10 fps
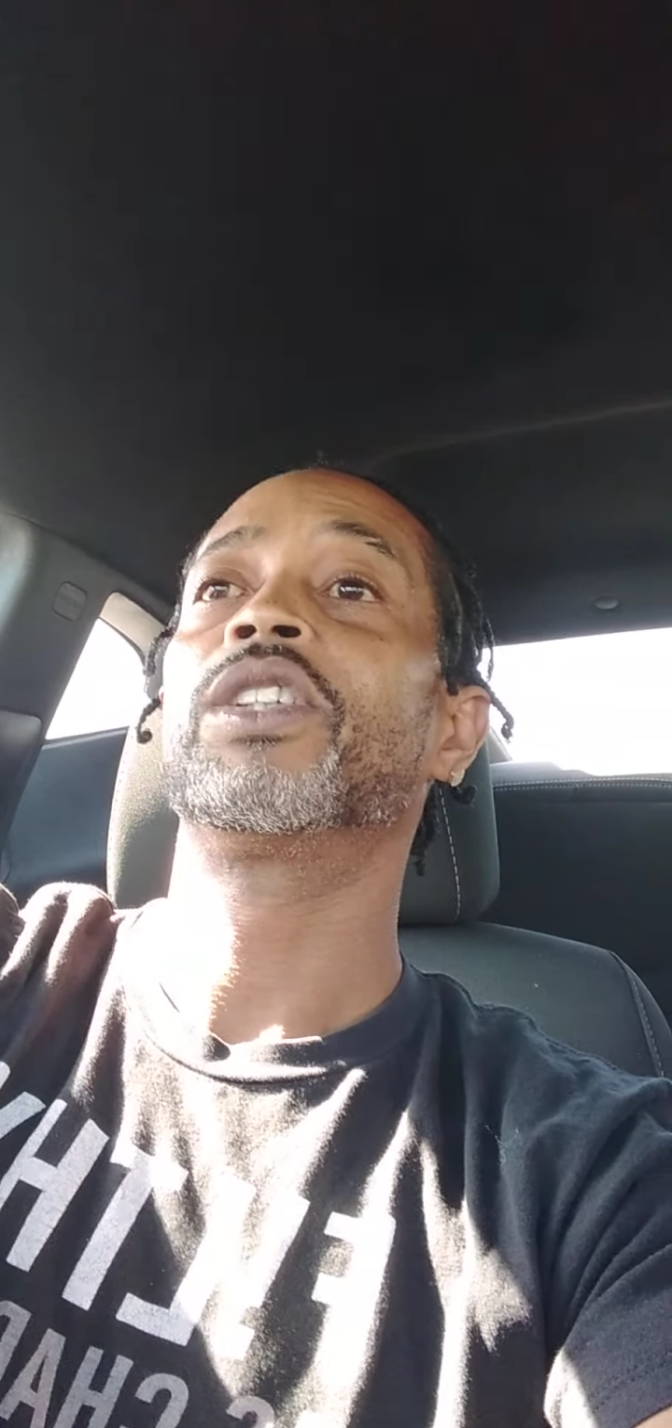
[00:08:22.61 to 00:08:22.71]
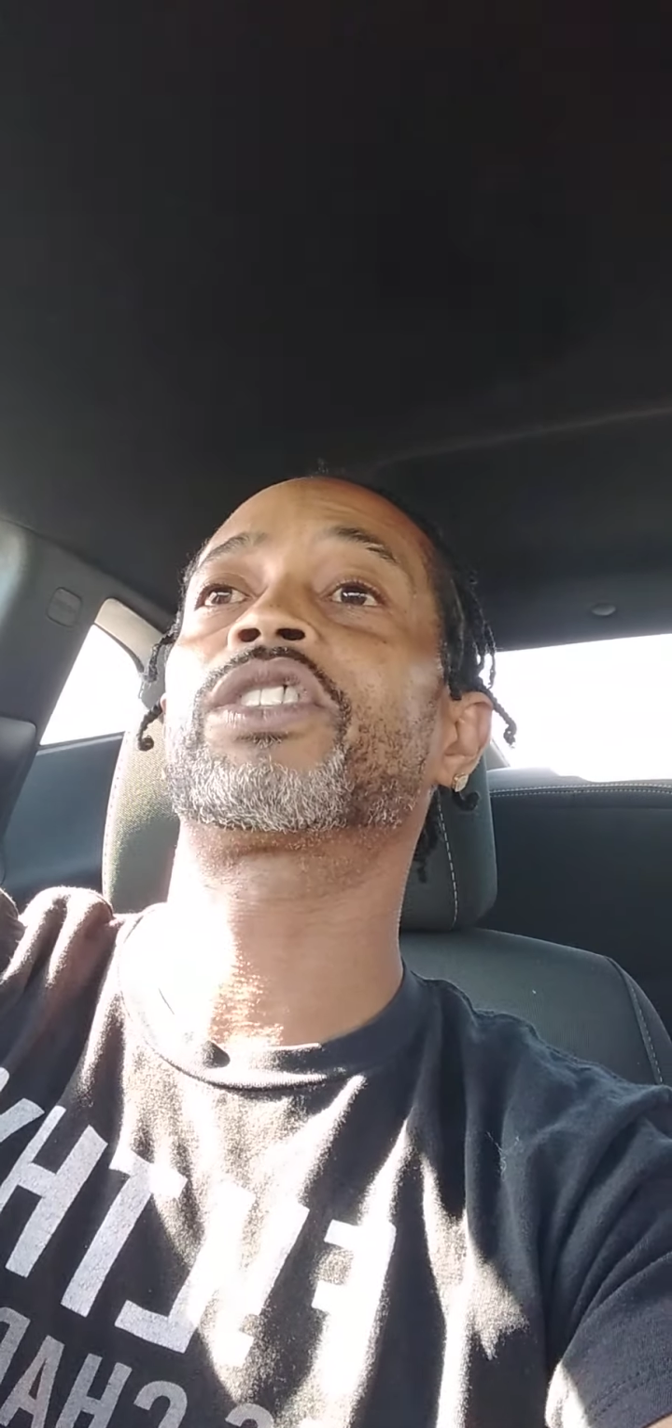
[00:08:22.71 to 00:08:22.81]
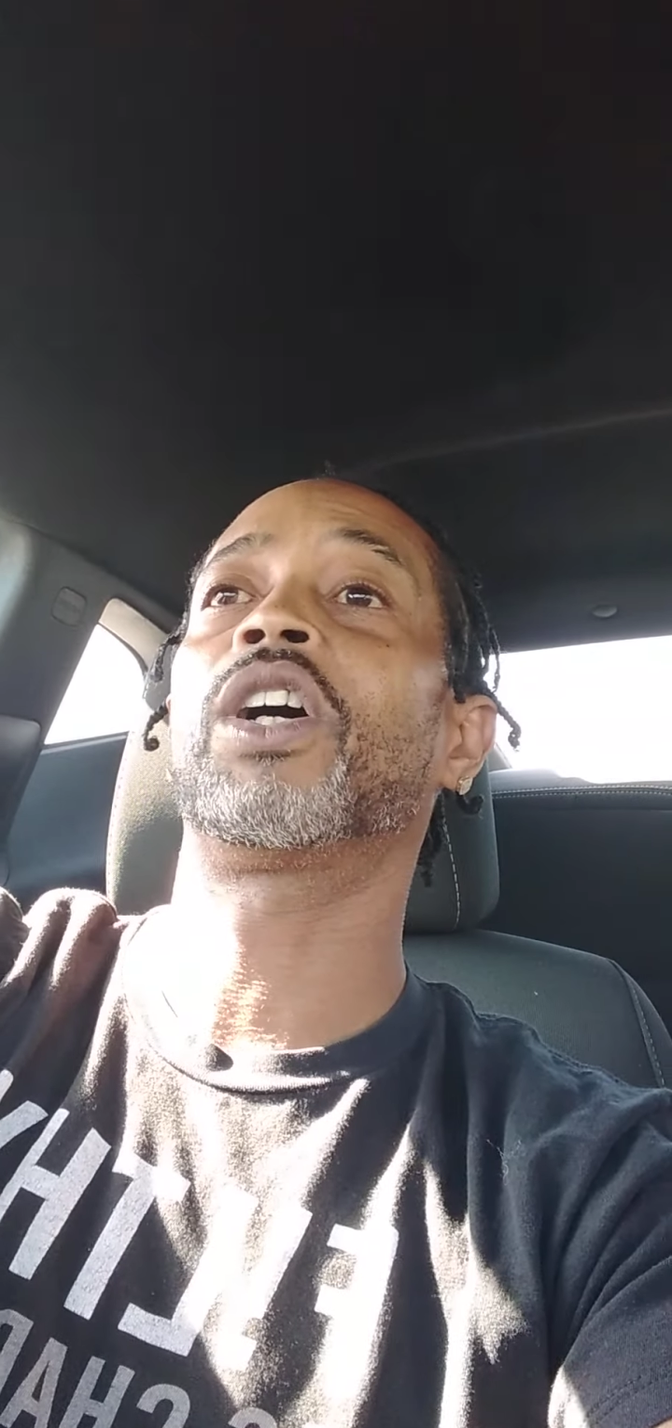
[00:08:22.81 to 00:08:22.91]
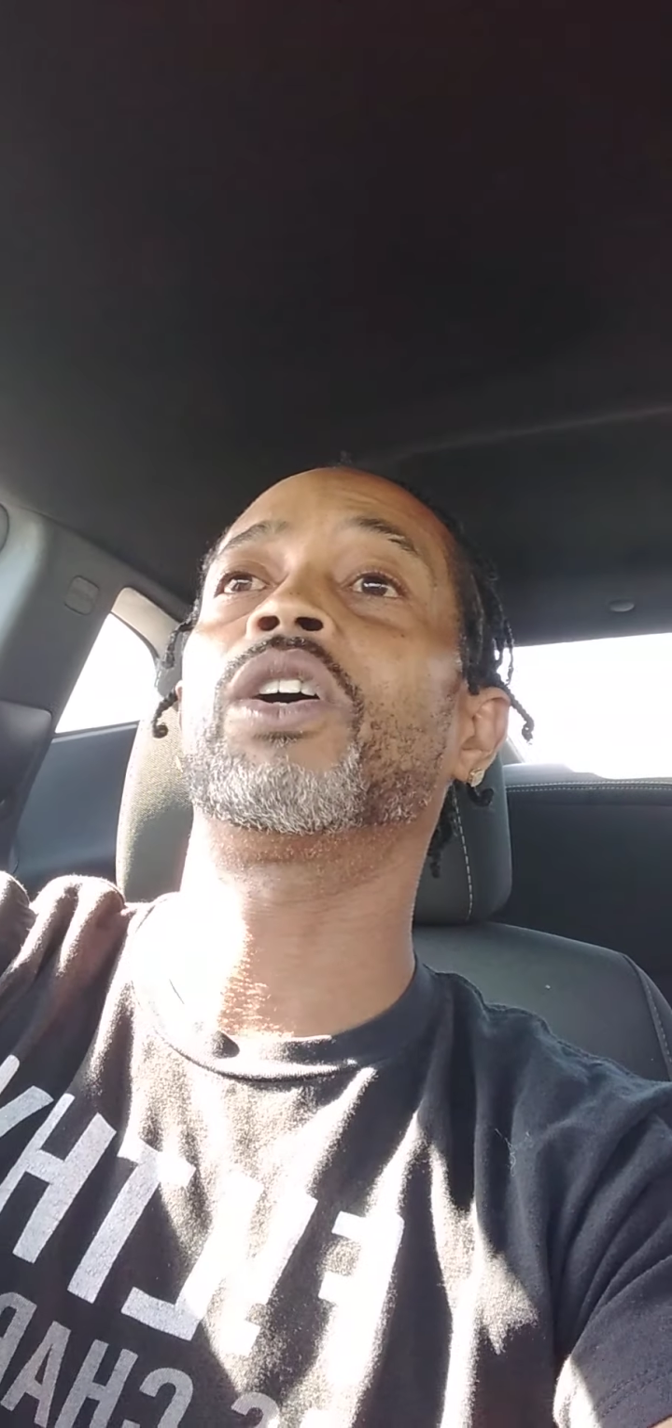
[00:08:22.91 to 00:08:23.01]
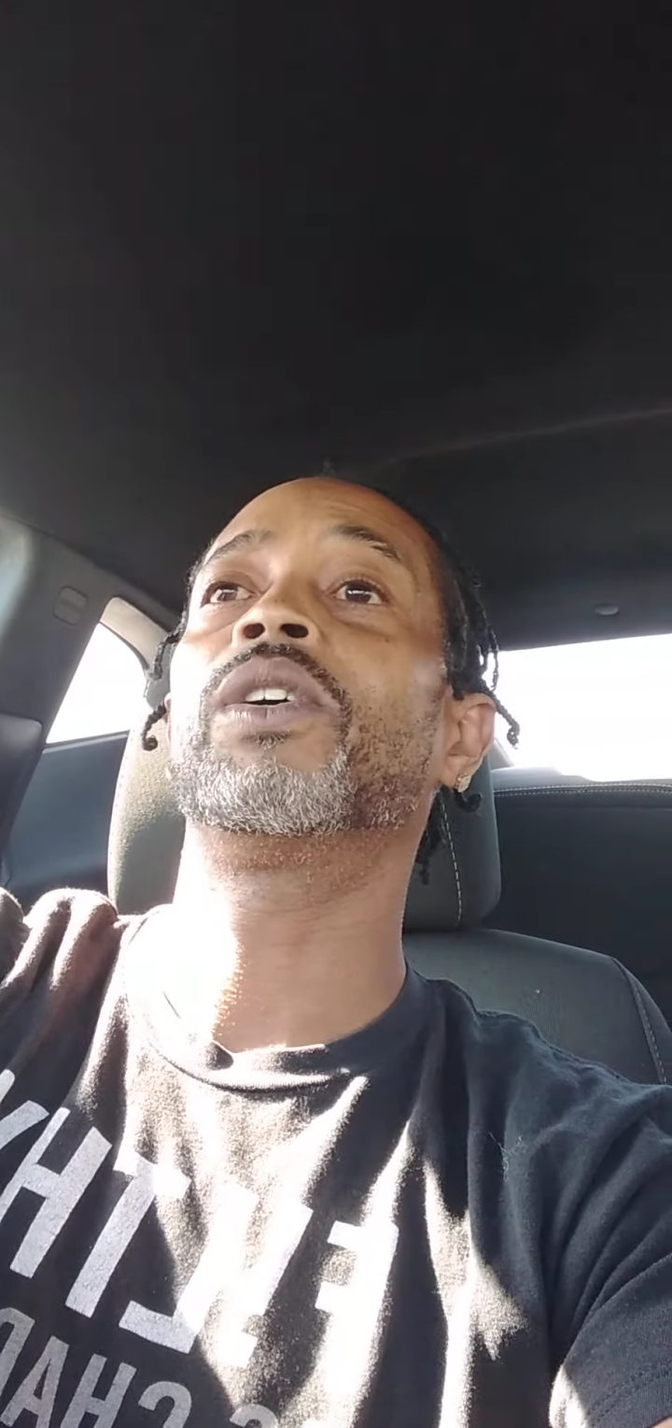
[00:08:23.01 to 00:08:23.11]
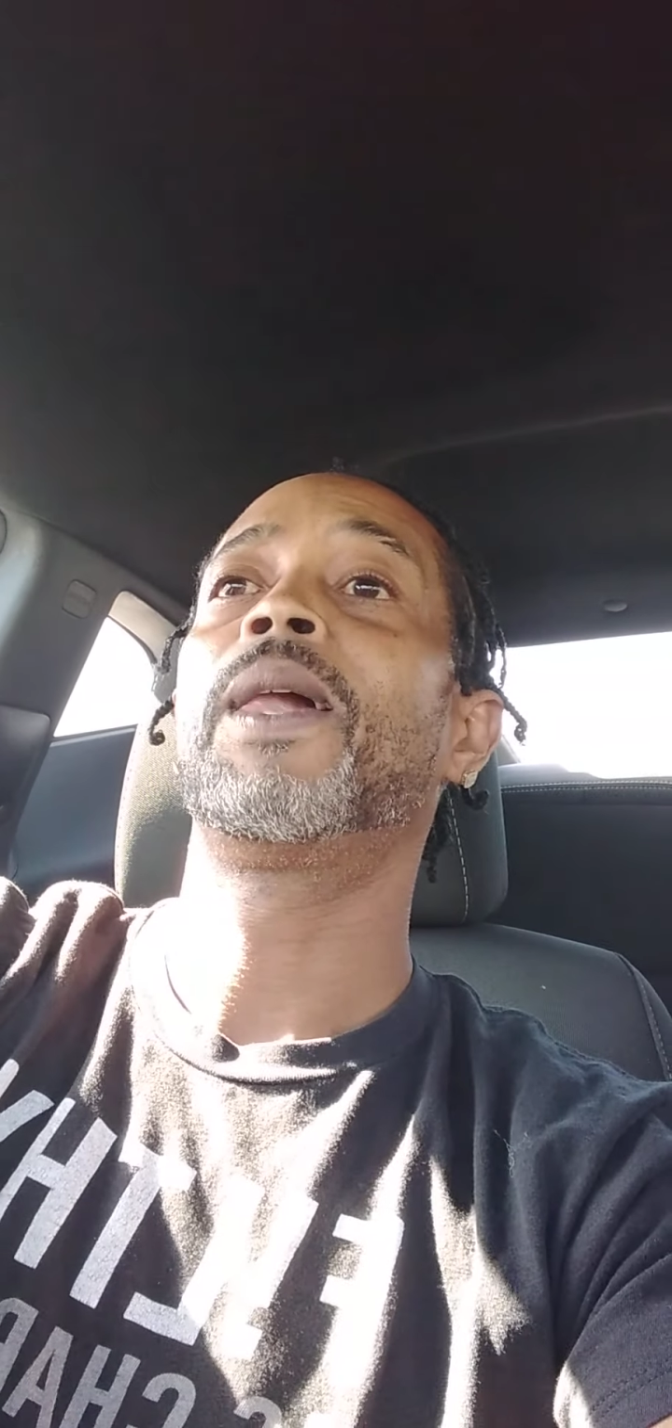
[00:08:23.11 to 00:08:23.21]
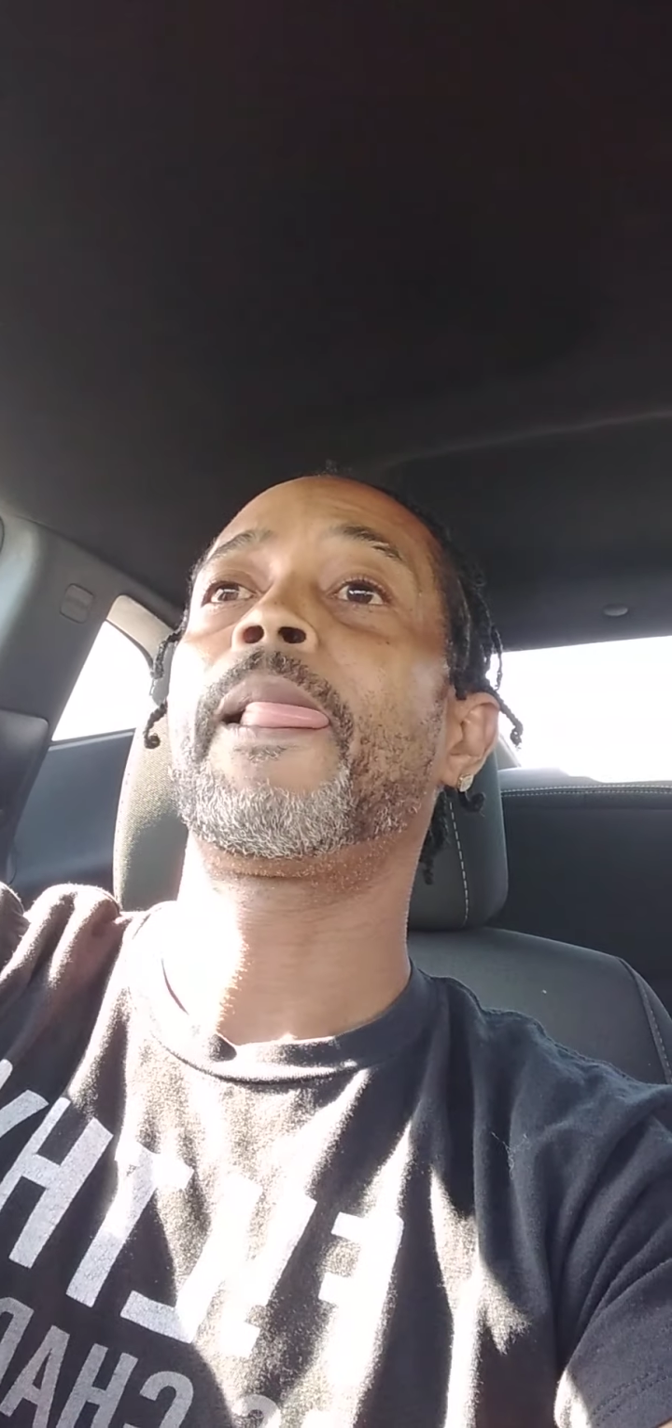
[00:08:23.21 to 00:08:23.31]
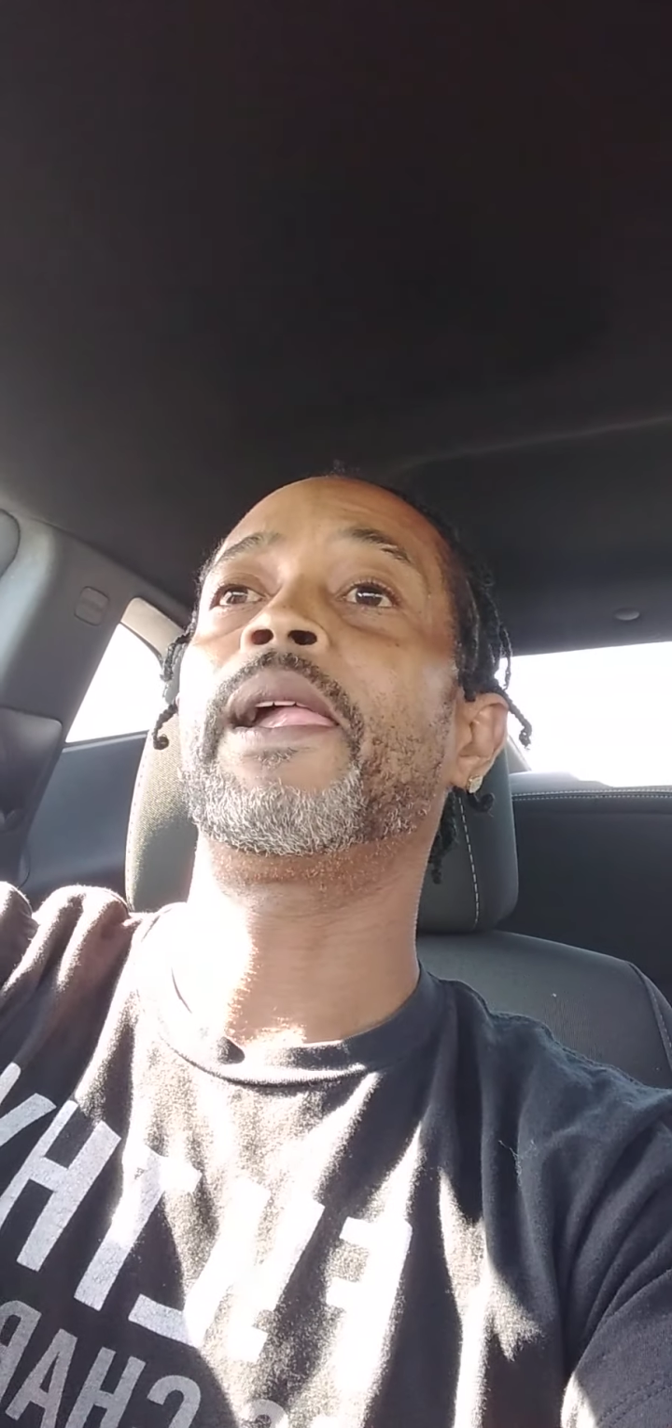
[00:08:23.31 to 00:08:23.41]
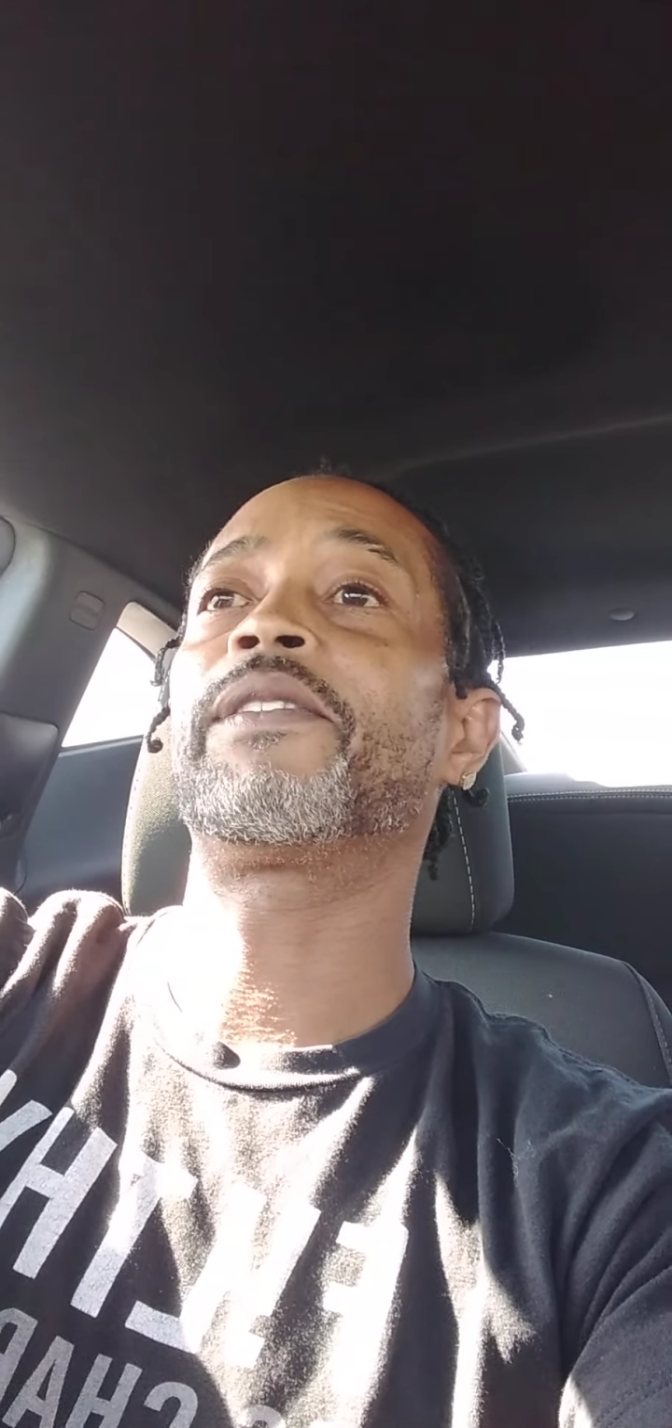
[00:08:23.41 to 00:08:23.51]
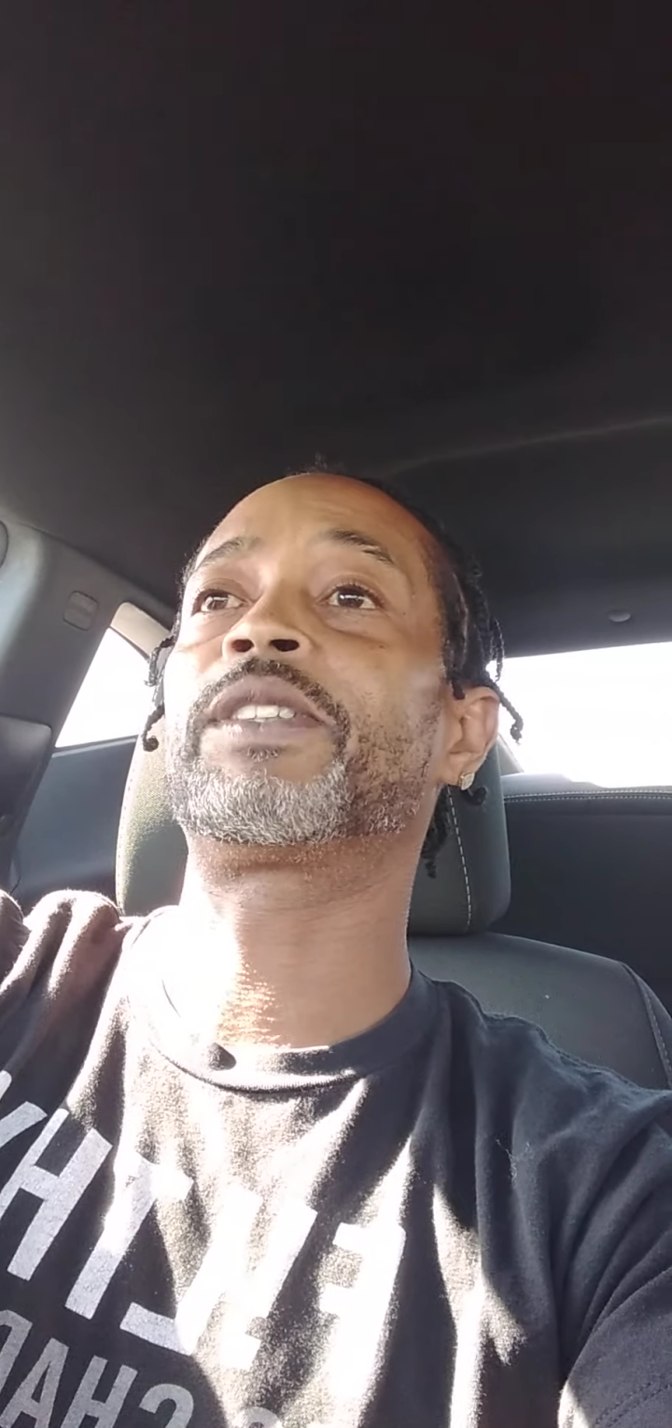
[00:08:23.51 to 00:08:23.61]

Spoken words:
So if